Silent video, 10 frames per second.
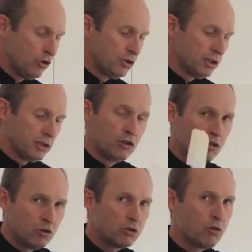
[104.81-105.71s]
Use a
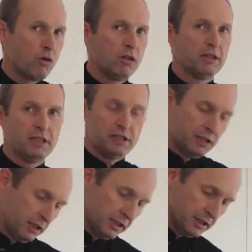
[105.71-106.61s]
good quality
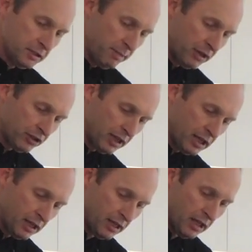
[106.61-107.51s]
silicone
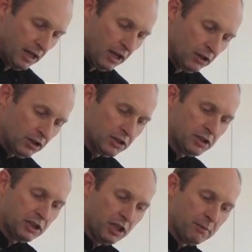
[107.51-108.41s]
spatula
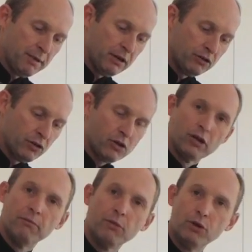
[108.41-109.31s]
just to keep our
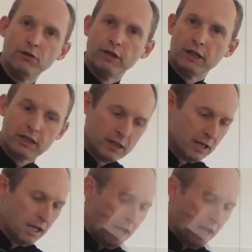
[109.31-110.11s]
chocolate moving.